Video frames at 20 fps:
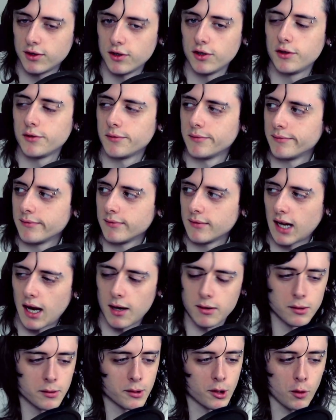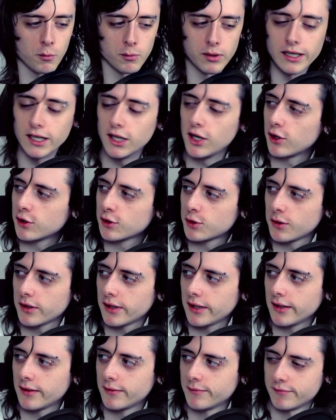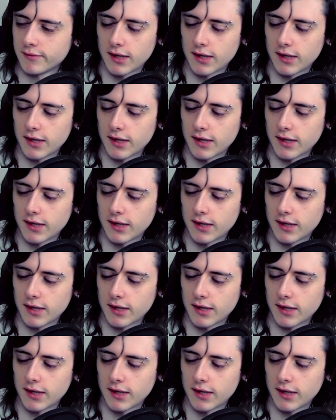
Dude, I'm gonna be completely honest with you.